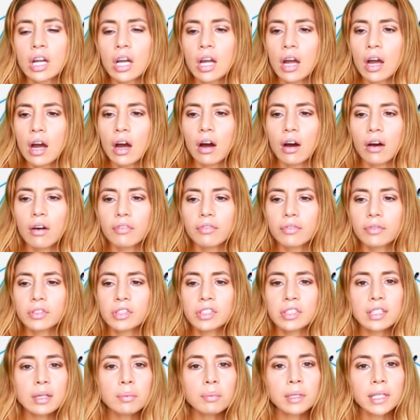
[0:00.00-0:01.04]
of
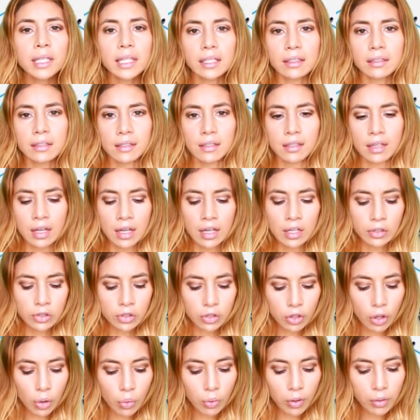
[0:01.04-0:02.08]
siblings.
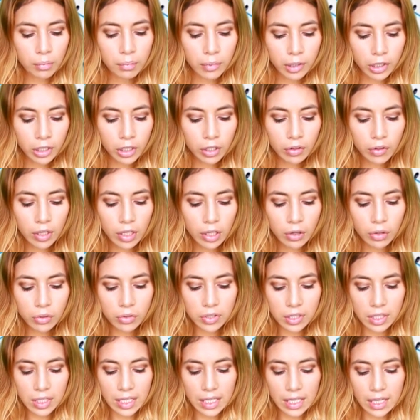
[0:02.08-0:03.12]
So when Mercury goes
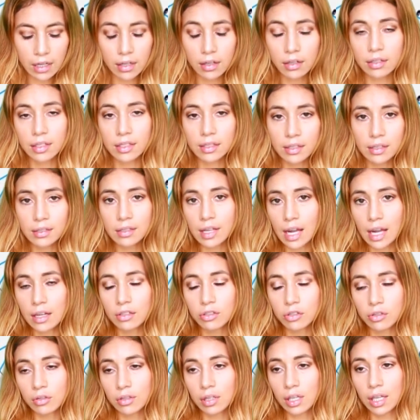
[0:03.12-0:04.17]
in here, this is
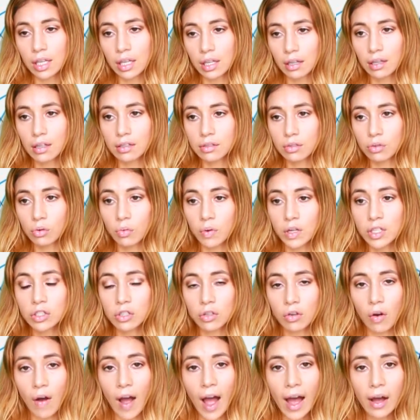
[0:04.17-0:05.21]
naturally its
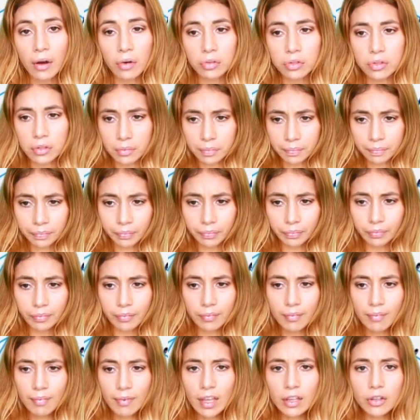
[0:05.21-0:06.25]
original house.
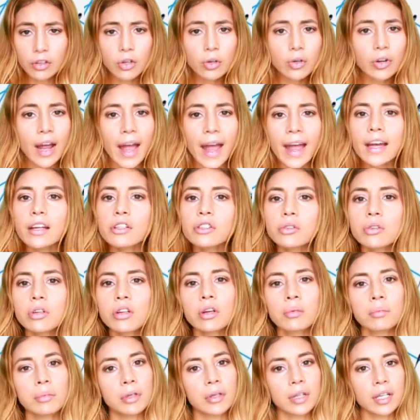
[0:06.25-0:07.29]
You're extra
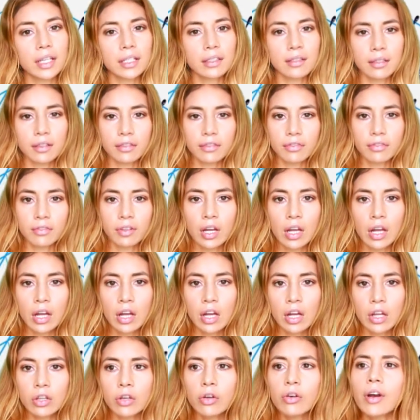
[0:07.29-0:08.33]
communicative.
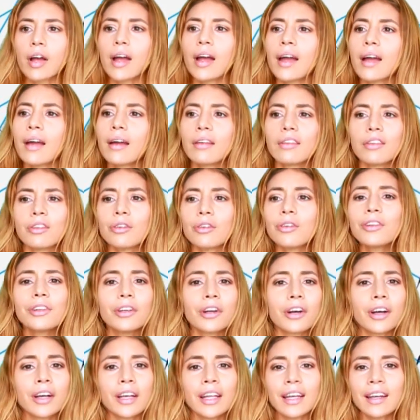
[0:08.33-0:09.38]
You're you're
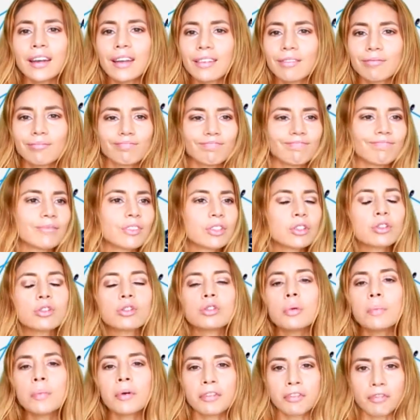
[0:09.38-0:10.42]
learning
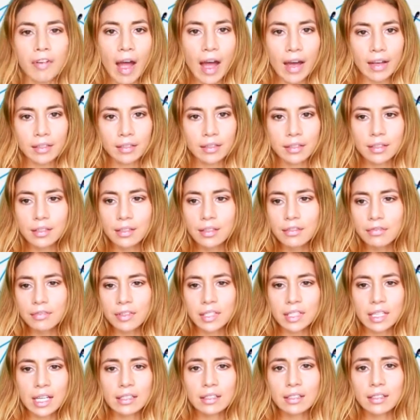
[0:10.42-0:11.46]
super fast. This is a
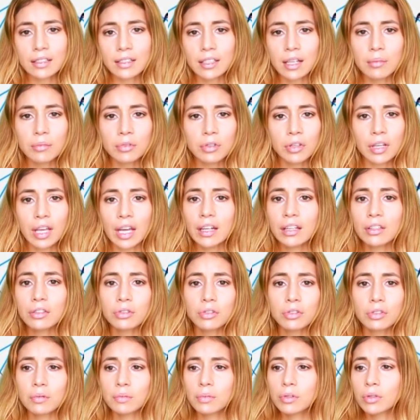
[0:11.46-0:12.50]
fantastic time to get into
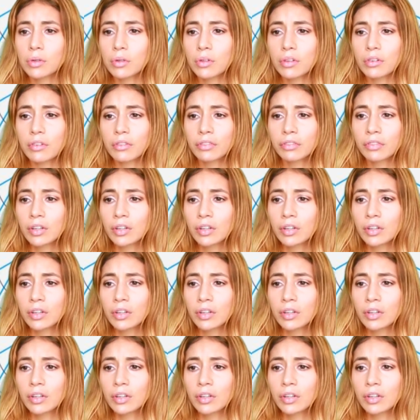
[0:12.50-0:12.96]
some sort of